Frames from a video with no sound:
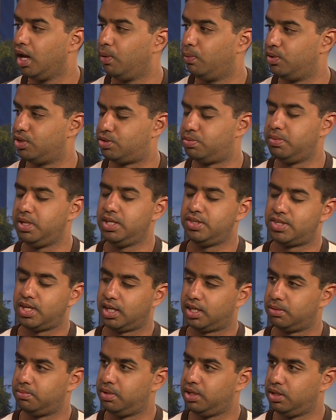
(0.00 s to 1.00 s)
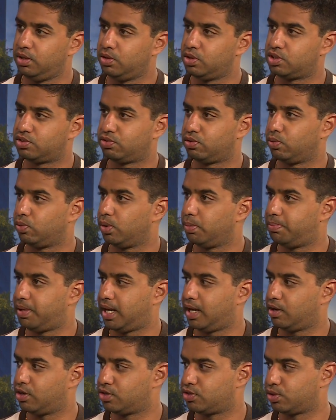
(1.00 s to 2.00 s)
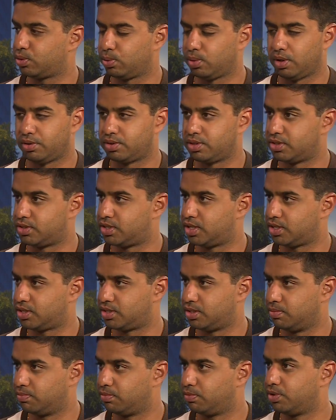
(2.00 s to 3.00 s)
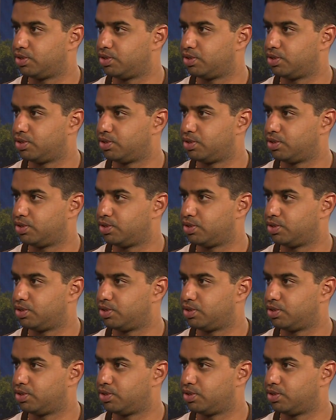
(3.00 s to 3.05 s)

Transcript: which means they can be used for repairs throughout the system,